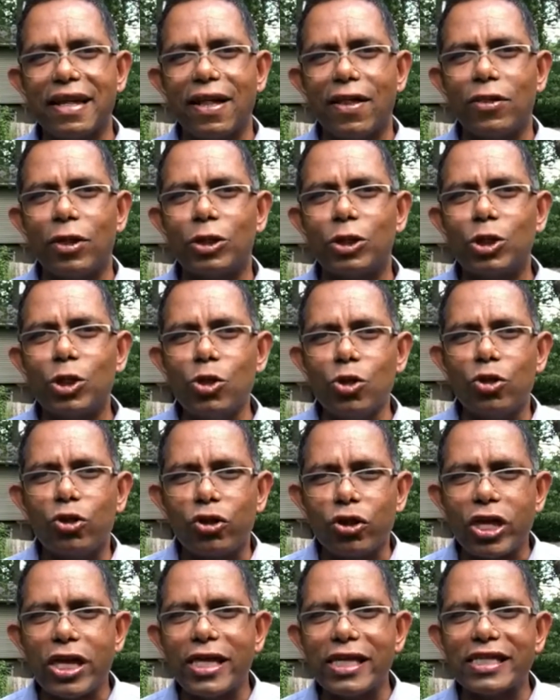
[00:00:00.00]
The two
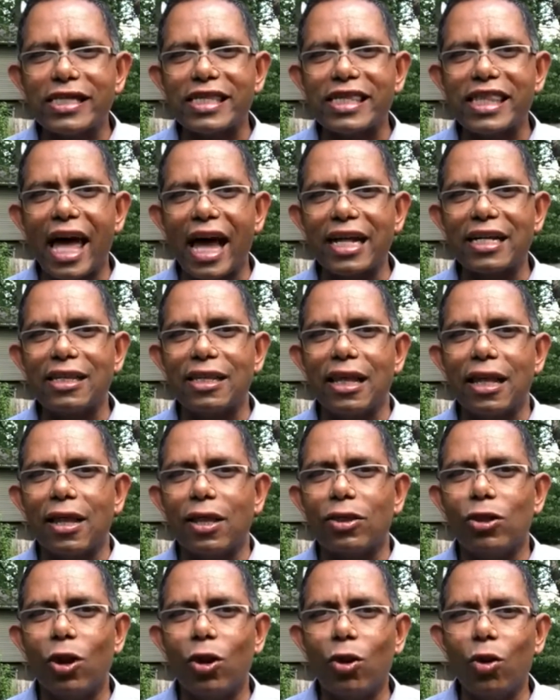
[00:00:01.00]
things that
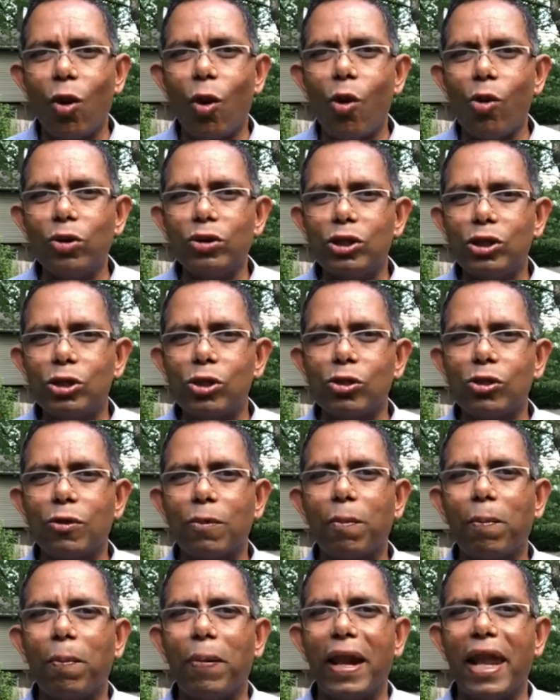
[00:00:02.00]
the Lord took
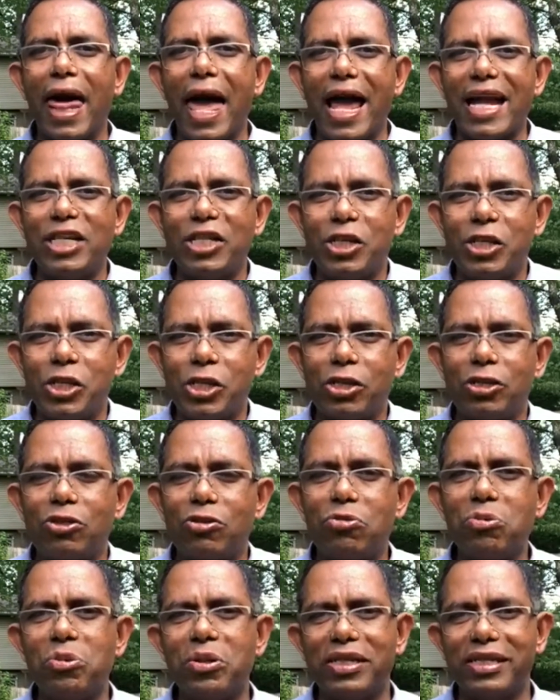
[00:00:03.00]
pleasure to
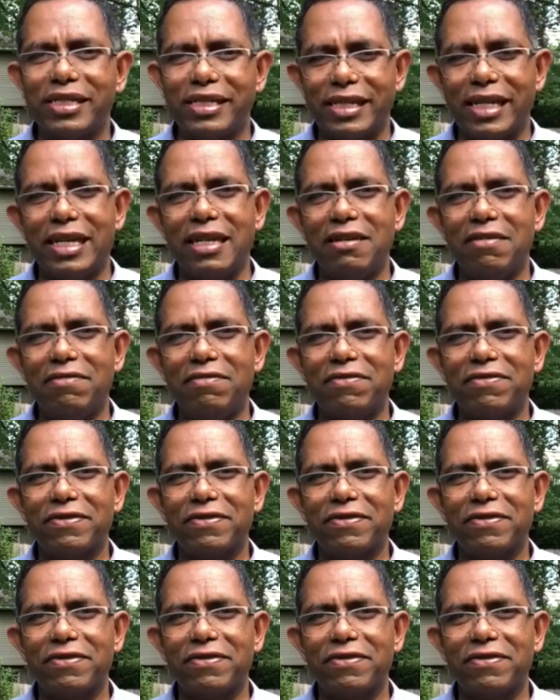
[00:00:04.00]
receive.